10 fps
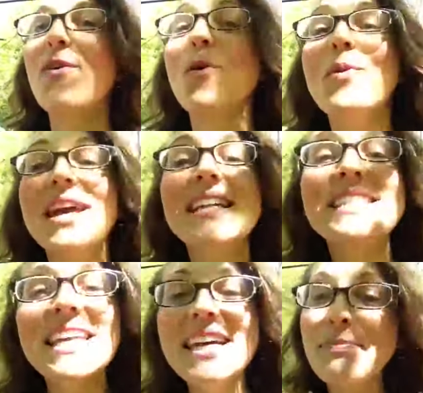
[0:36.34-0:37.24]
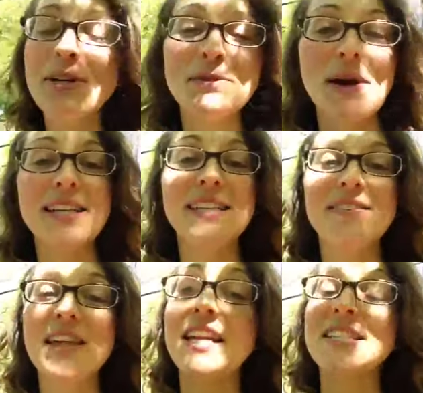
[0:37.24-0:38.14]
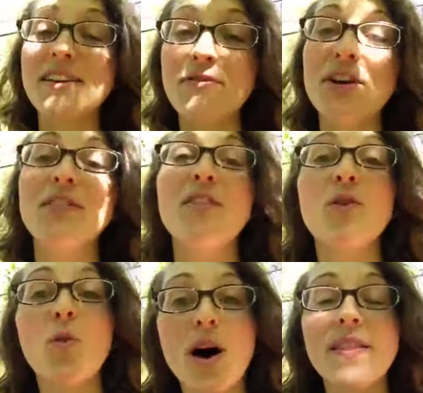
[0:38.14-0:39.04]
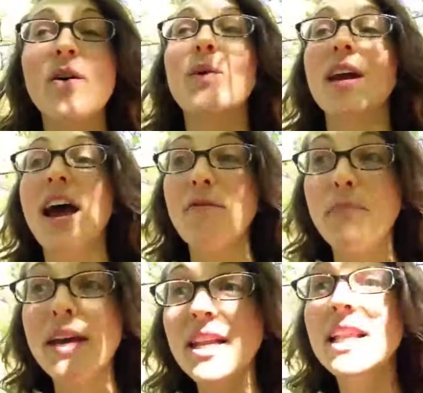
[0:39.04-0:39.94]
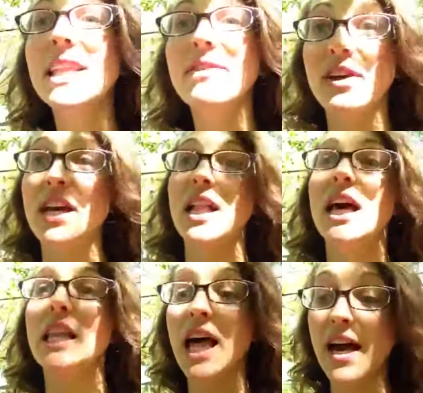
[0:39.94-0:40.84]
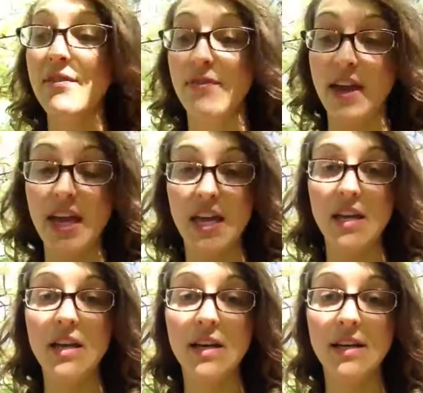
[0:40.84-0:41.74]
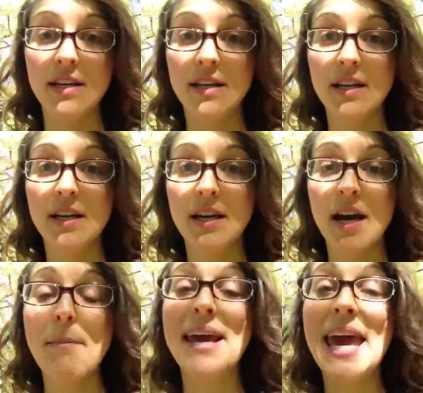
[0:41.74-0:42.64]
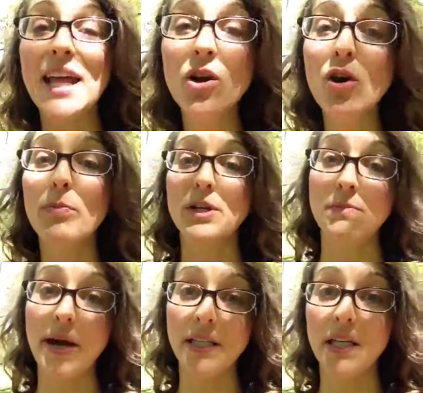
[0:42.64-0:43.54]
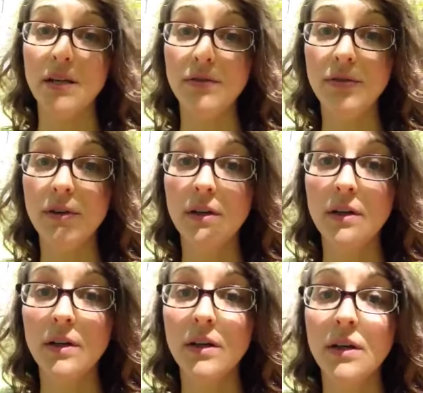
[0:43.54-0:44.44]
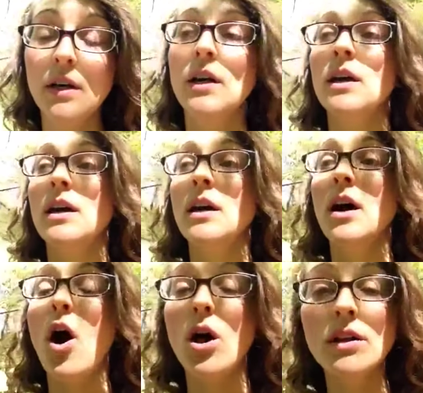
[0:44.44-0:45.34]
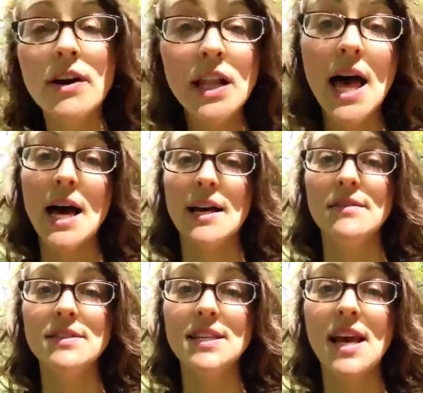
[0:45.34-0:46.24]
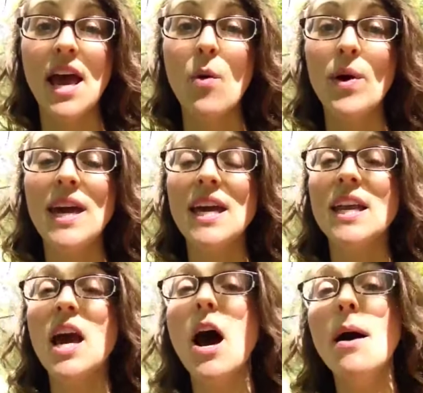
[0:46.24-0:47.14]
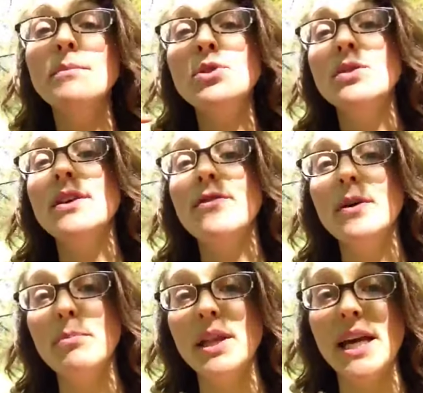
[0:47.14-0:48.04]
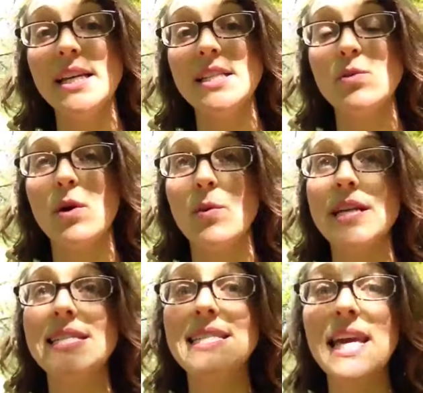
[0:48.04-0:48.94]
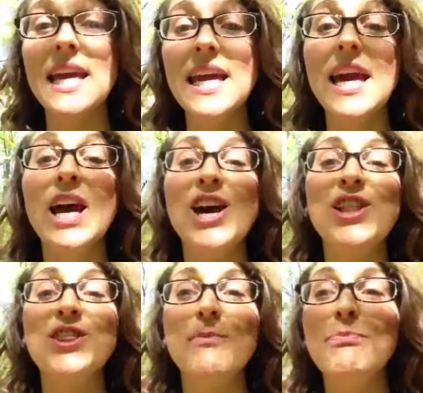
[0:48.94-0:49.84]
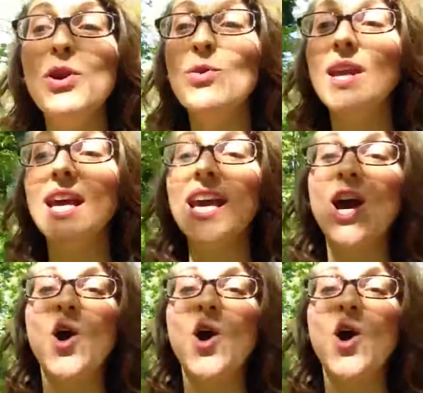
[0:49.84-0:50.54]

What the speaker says: When we can see a perspective that is different than the one that we have been living life in, a mechanical perspective, all of our lives, and we can come to a different place where we see the beauty